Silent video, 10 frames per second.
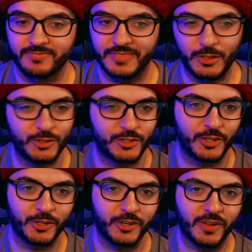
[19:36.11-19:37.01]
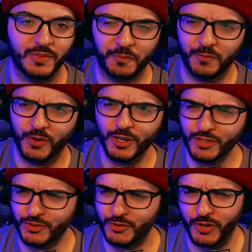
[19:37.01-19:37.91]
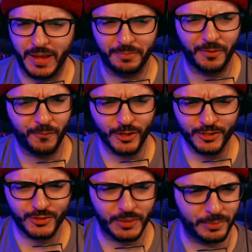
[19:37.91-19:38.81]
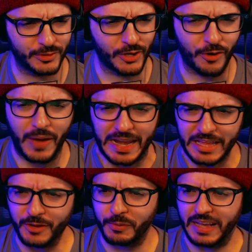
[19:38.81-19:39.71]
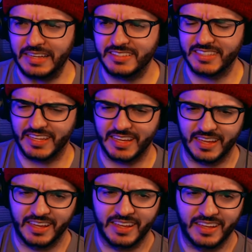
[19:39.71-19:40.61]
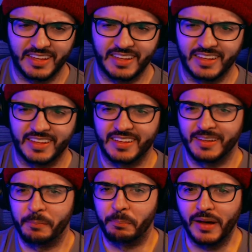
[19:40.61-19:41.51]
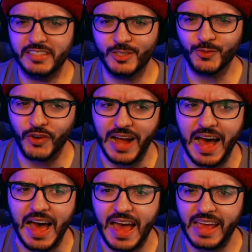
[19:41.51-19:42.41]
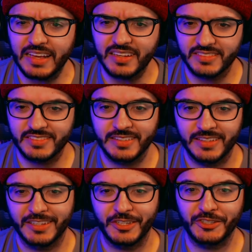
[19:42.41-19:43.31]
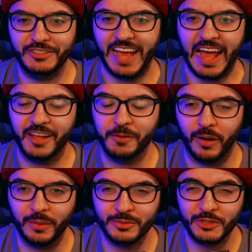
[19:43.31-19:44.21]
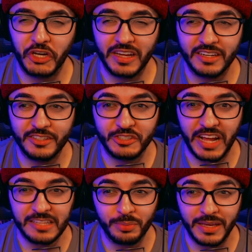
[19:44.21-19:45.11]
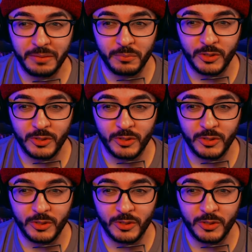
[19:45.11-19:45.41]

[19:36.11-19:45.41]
You should have learned off the first trip. The first trip was already crazy. Buttons for eyes? Your dad, your mom's cooking and your dad's playing